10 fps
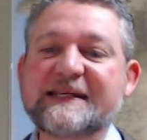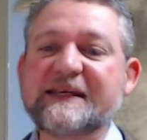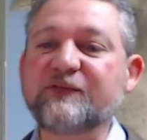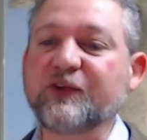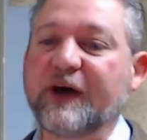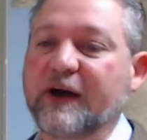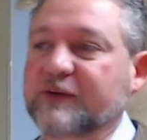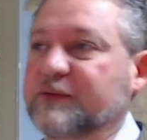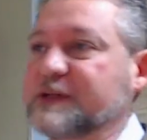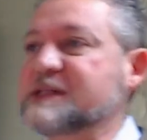evil
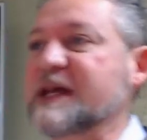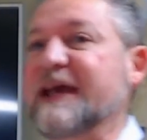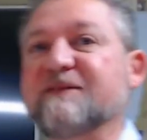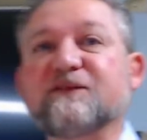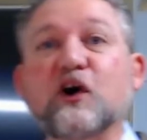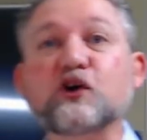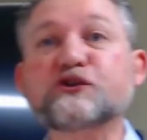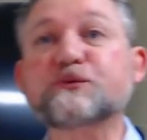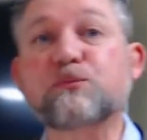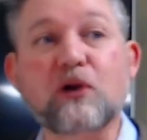doctrines and
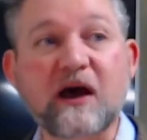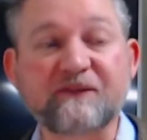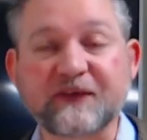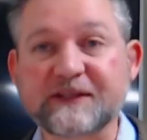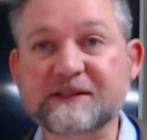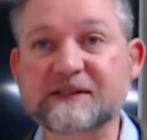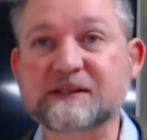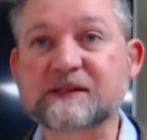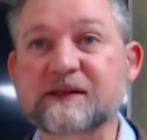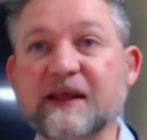false prophets.